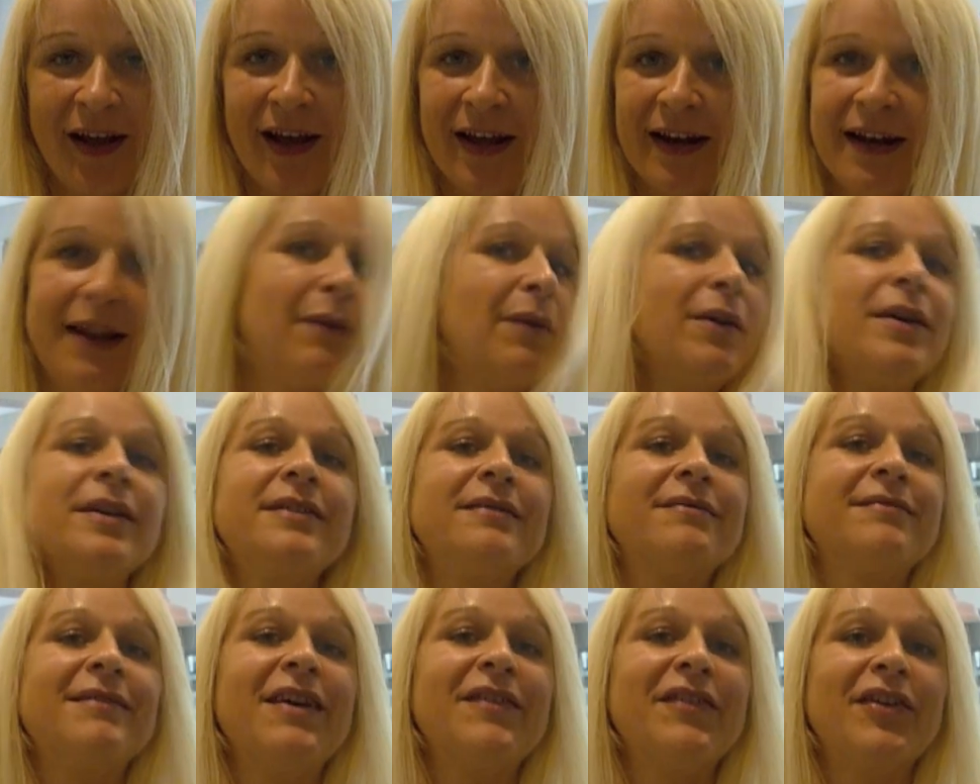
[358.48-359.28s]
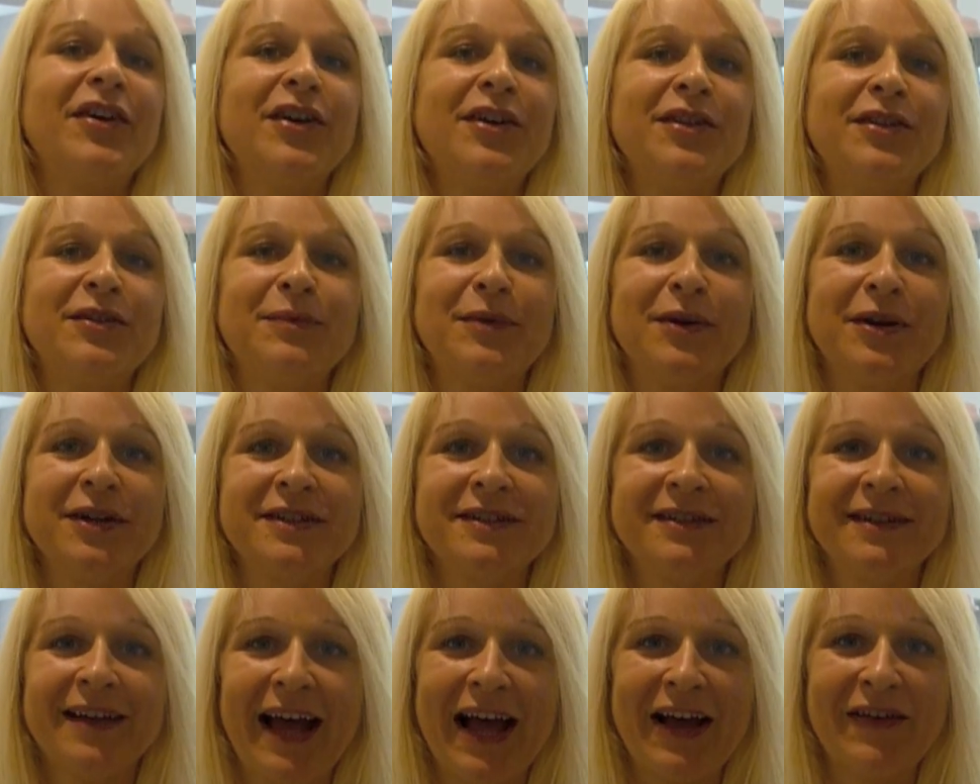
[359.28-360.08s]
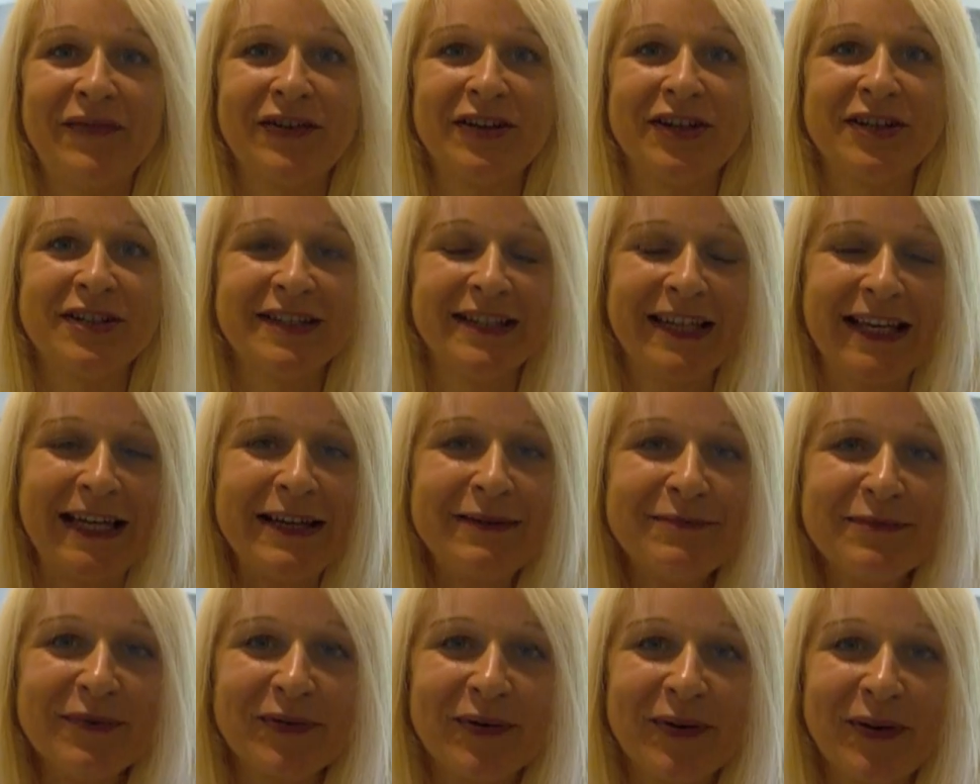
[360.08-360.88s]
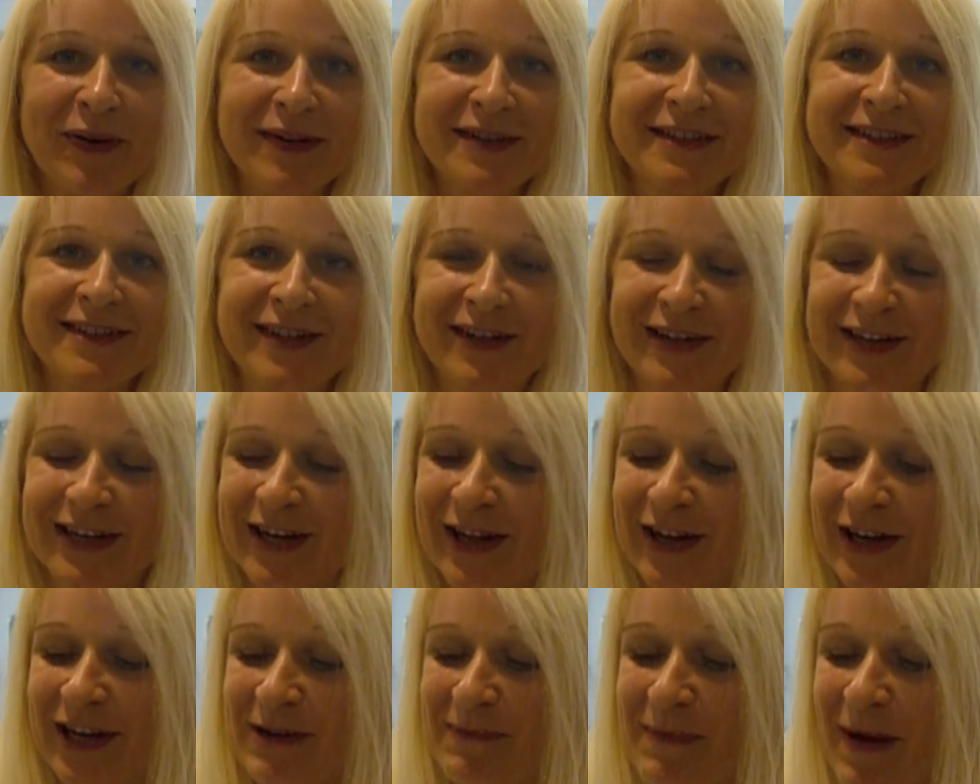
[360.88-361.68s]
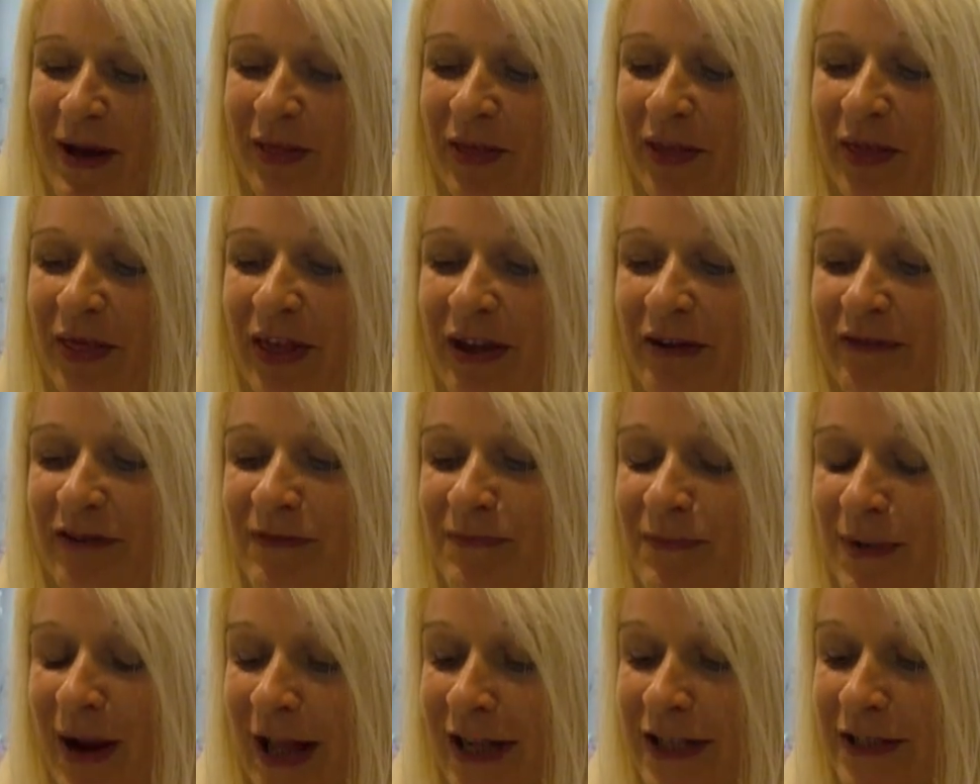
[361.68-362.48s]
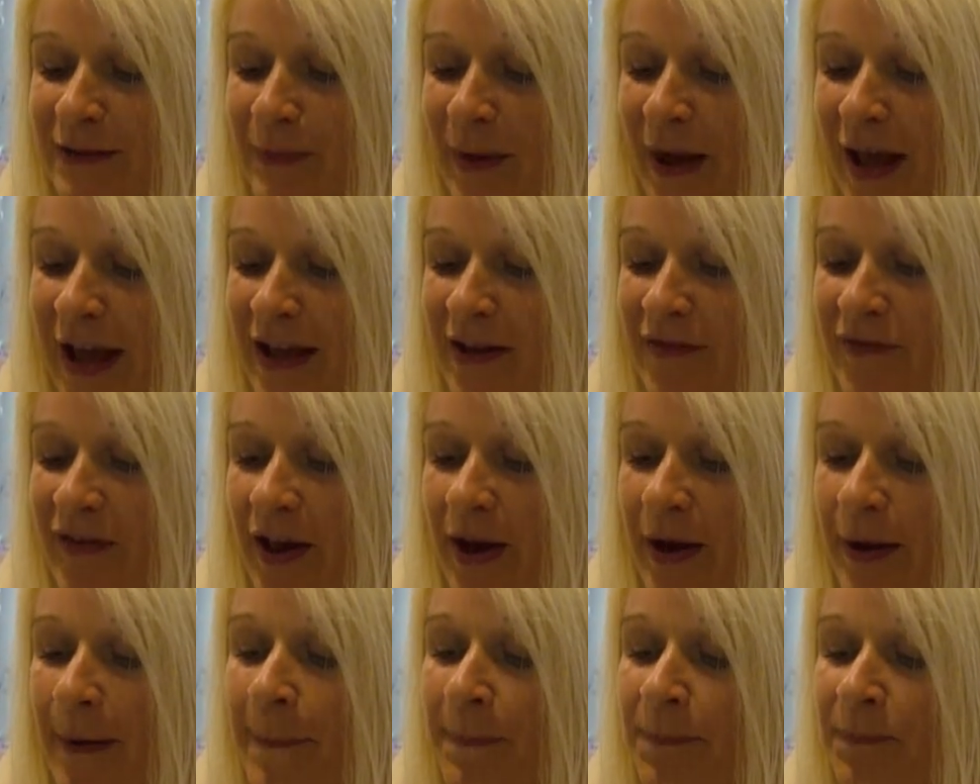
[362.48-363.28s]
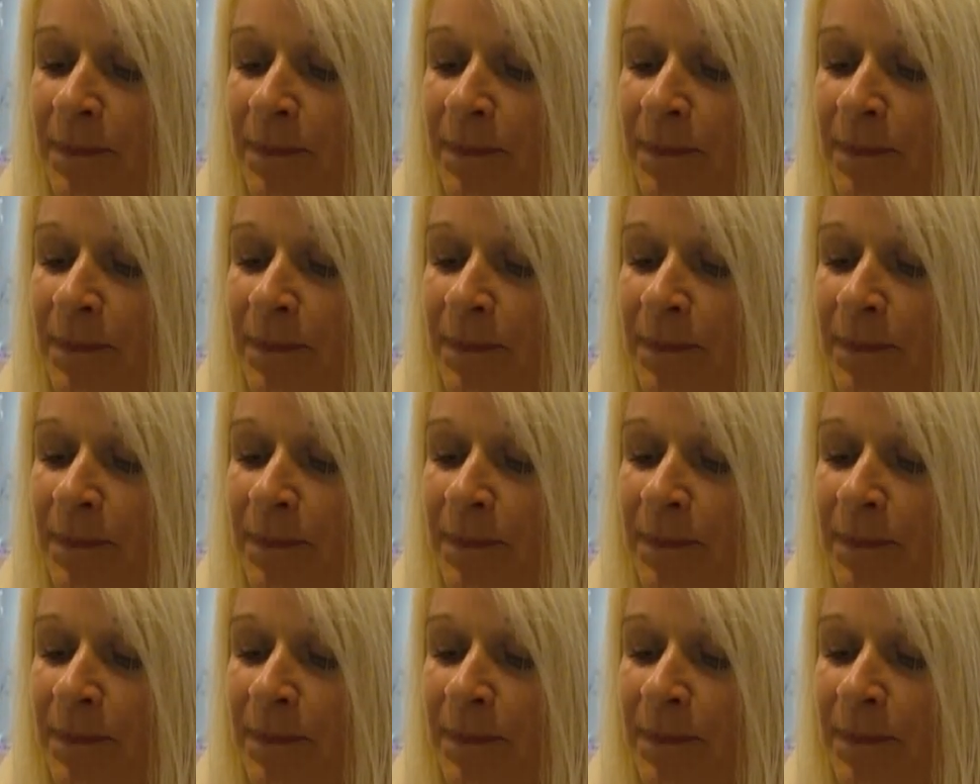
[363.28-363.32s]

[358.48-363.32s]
Now I've never heard the word efficacy before I started learning about the theory of planned behaviour.